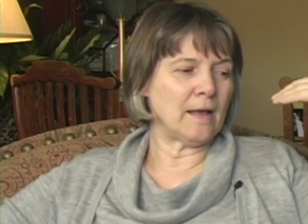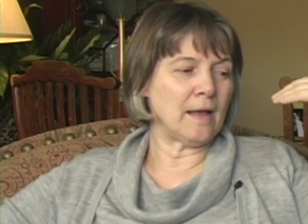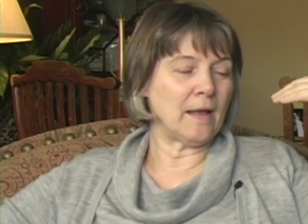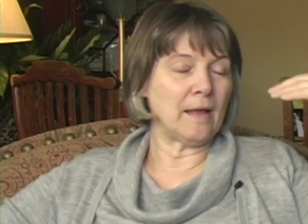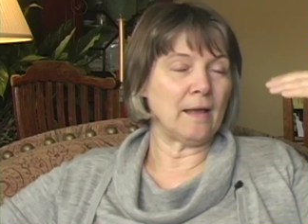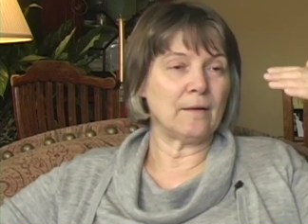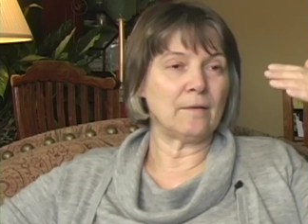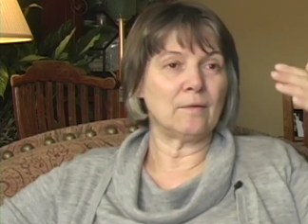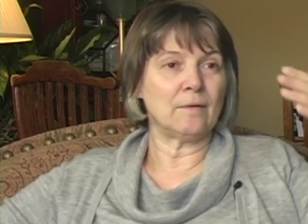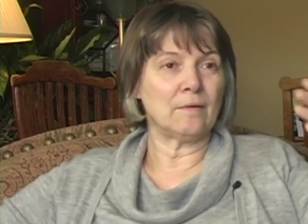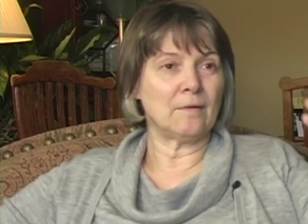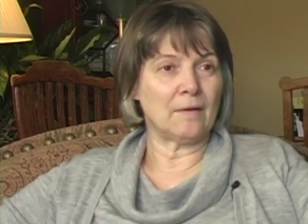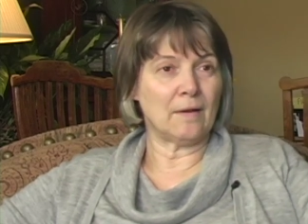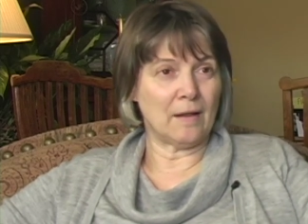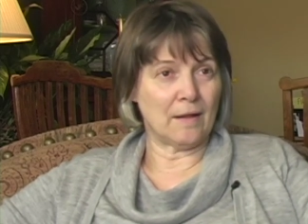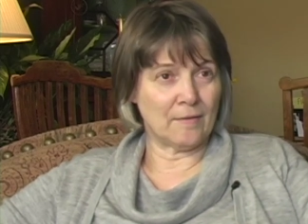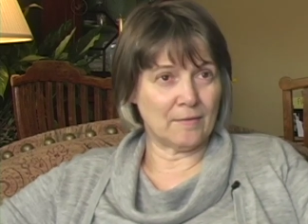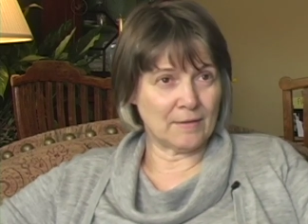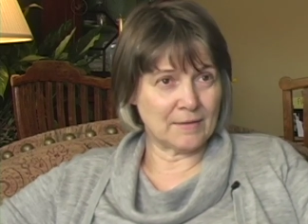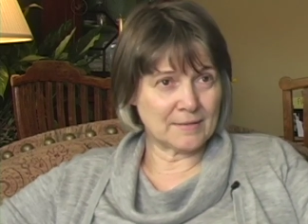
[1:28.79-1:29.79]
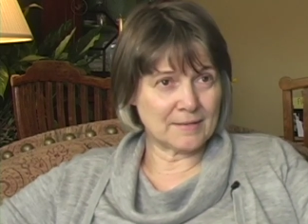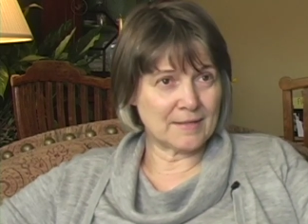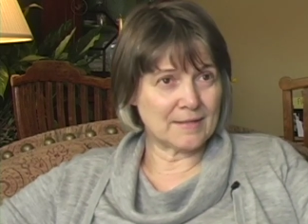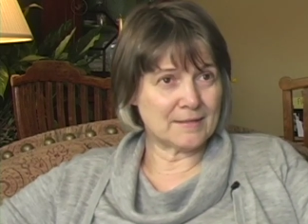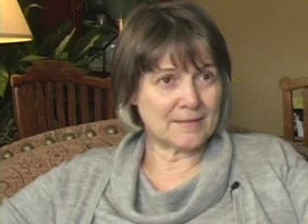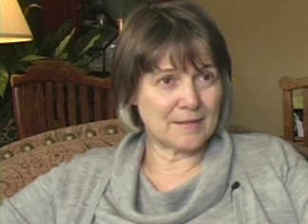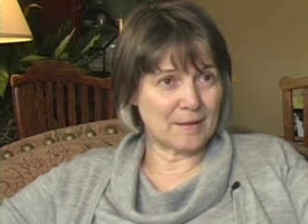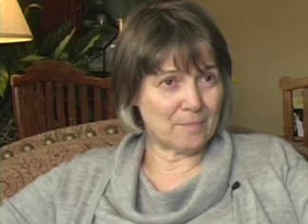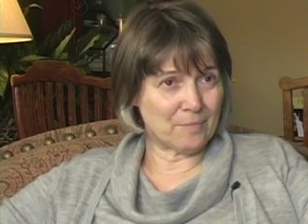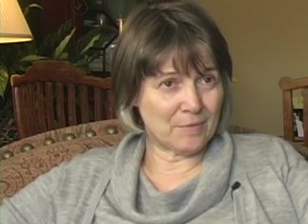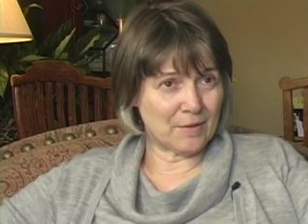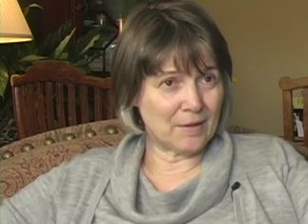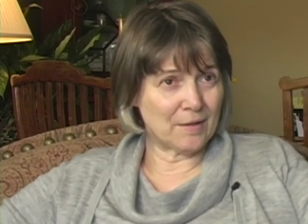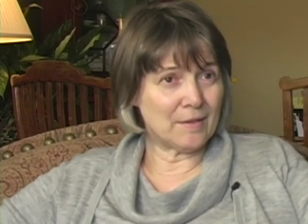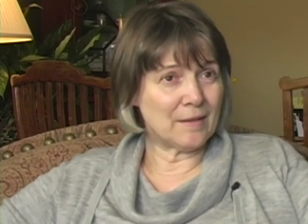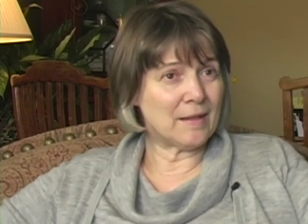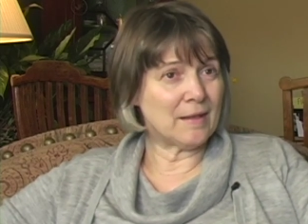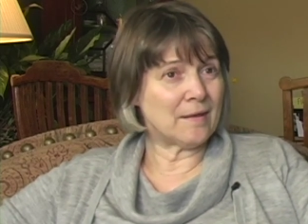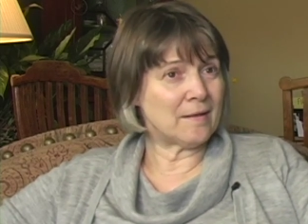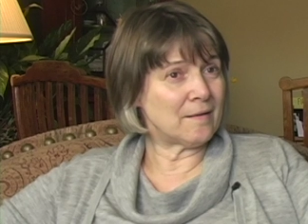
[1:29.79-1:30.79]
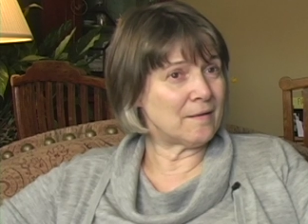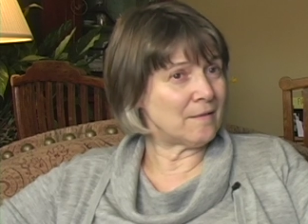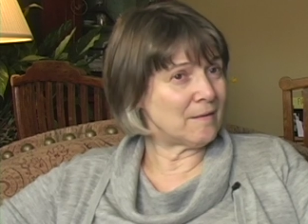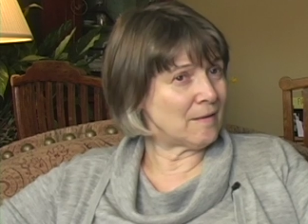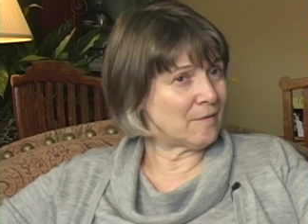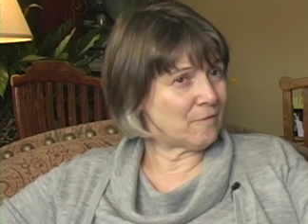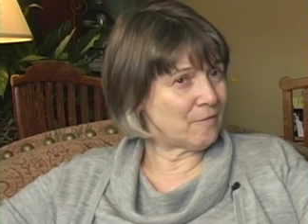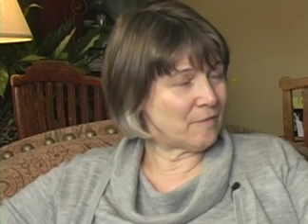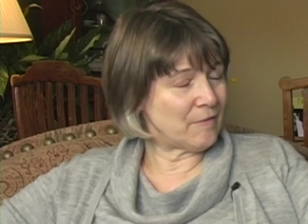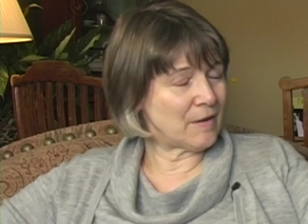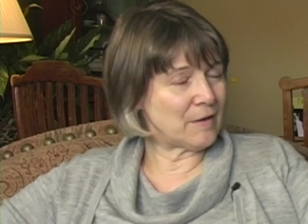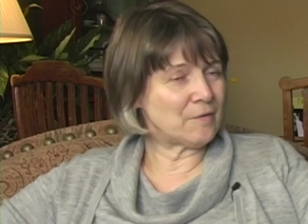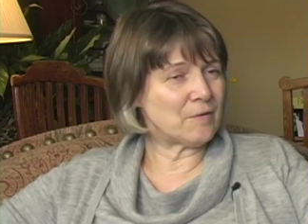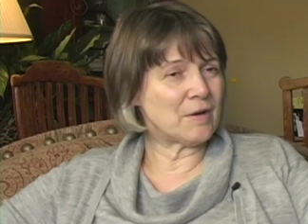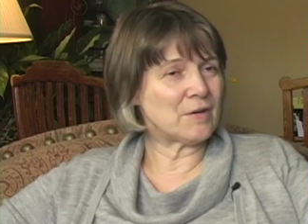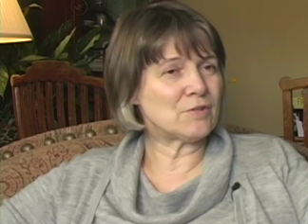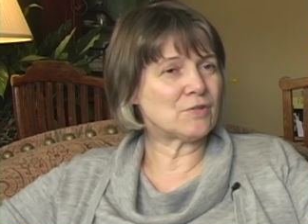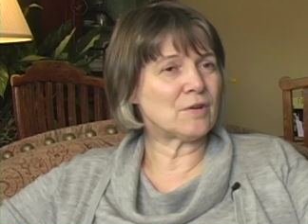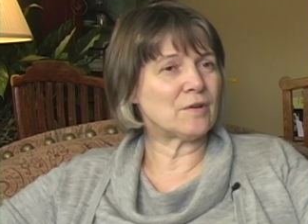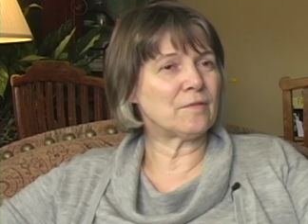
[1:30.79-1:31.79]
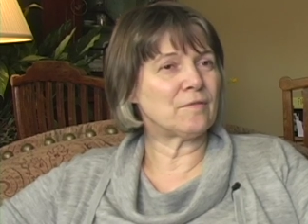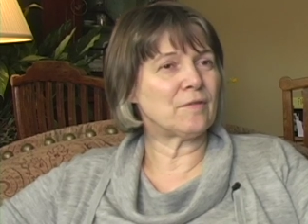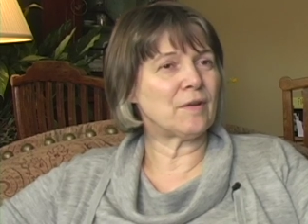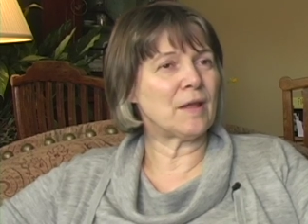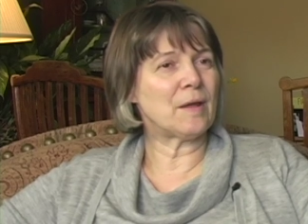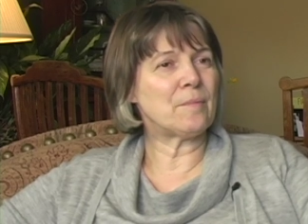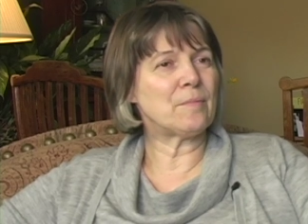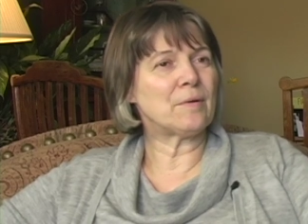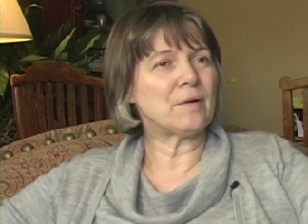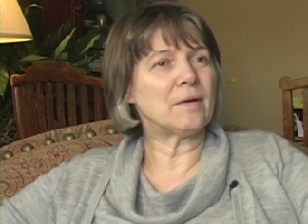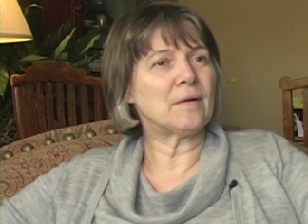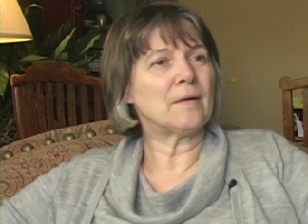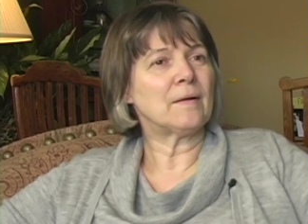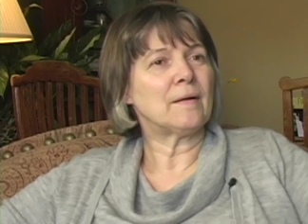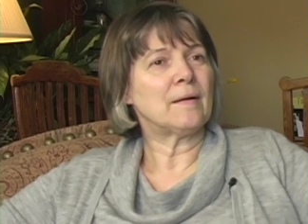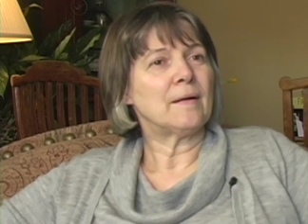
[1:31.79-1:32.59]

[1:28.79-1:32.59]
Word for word: and and this is something the Federation of Labor